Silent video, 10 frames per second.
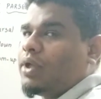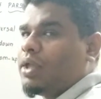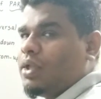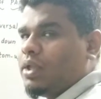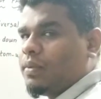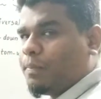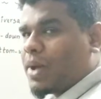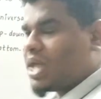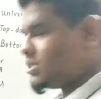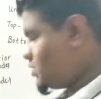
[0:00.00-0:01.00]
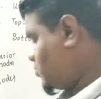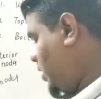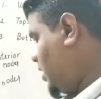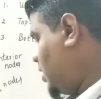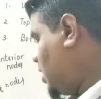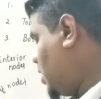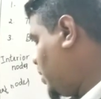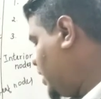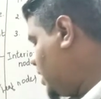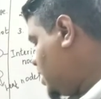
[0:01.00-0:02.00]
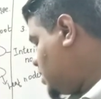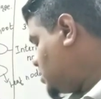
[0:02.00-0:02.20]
a parse tree. Alright.